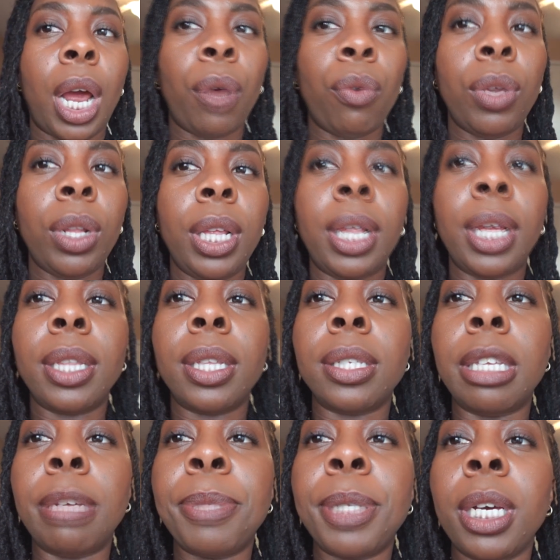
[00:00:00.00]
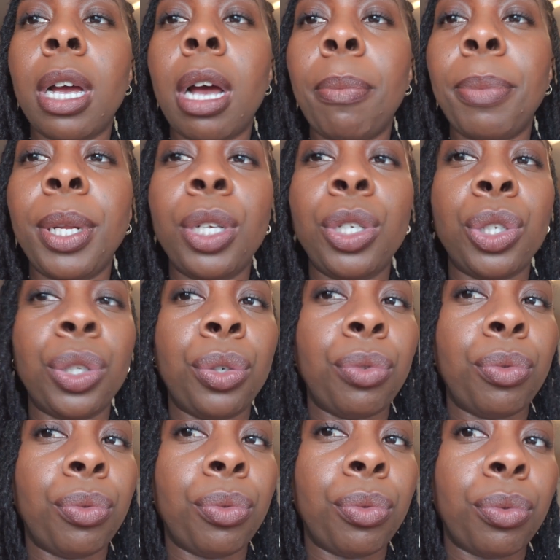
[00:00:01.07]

really like this lipstick combination.